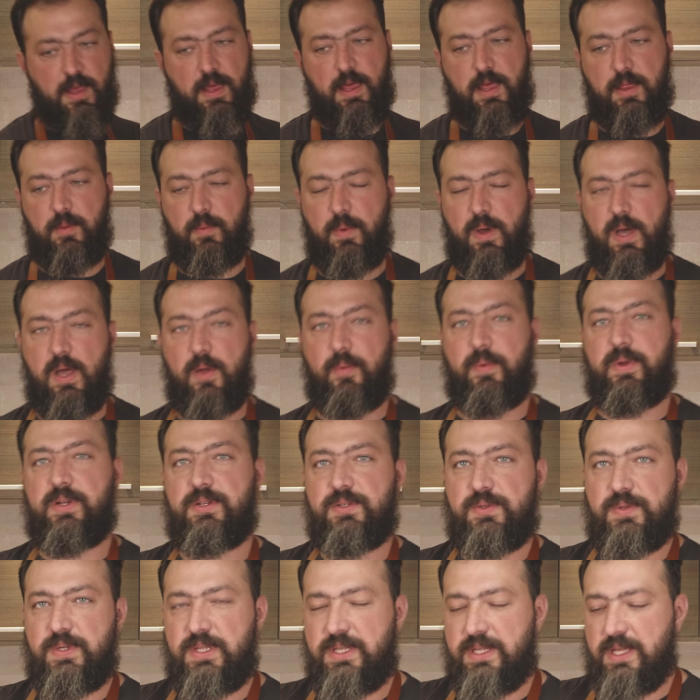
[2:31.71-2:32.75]
And while we're
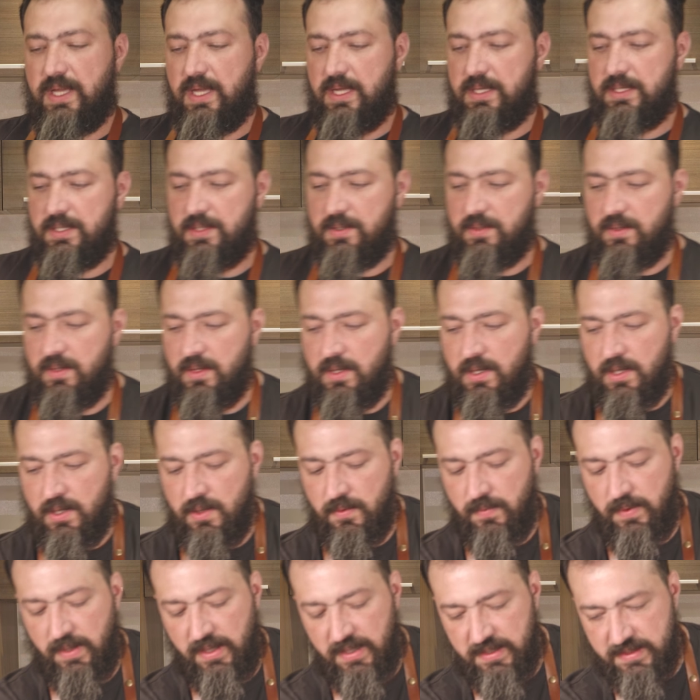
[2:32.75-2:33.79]
doing that,
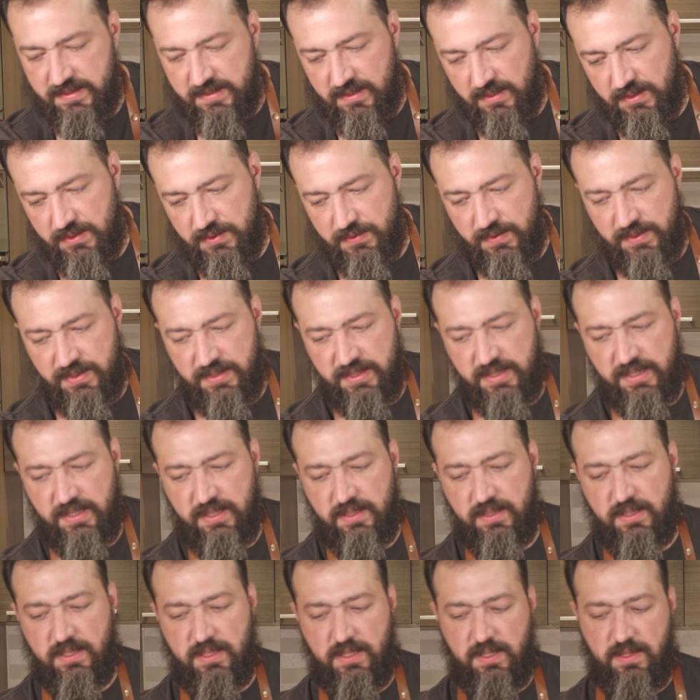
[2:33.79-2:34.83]
we can start doing
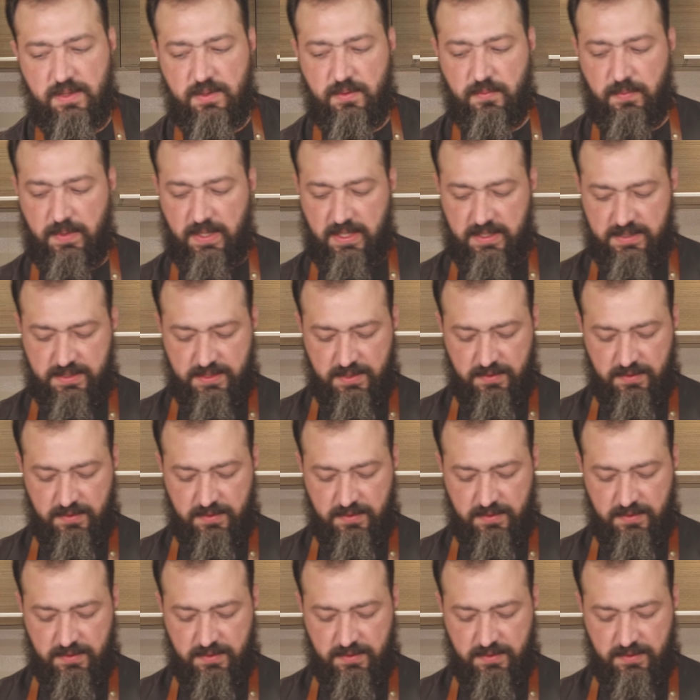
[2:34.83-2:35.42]
the rest.